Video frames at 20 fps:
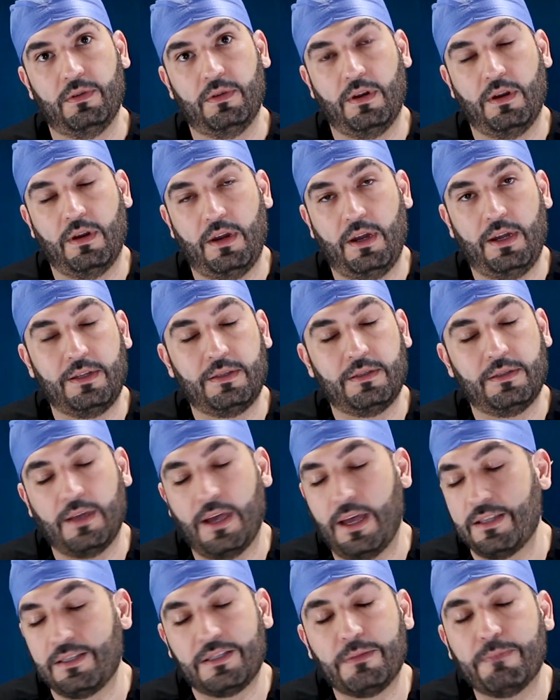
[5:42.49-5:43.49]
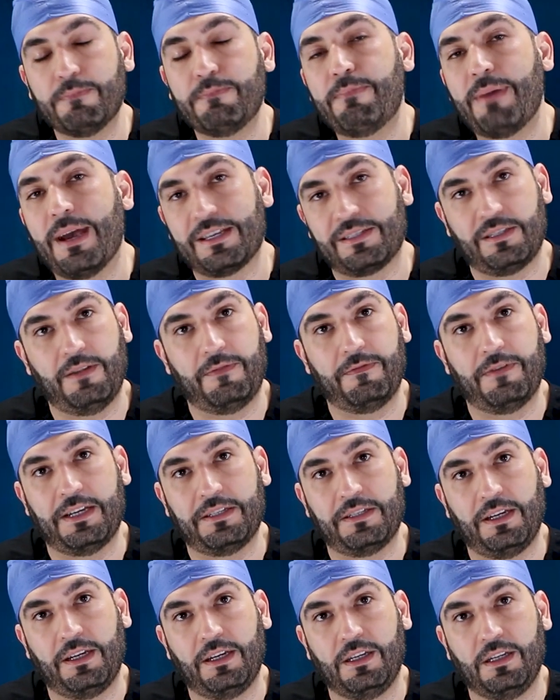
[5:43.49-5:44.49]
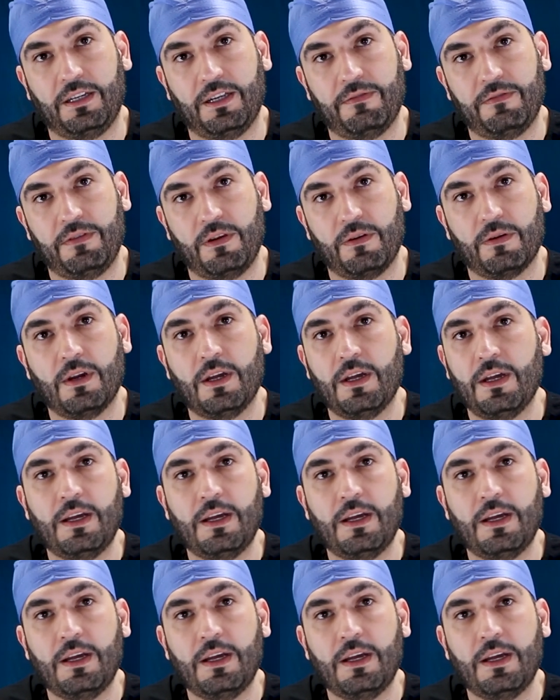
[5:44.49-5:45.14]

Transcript: All right, that's the best advice I can give you.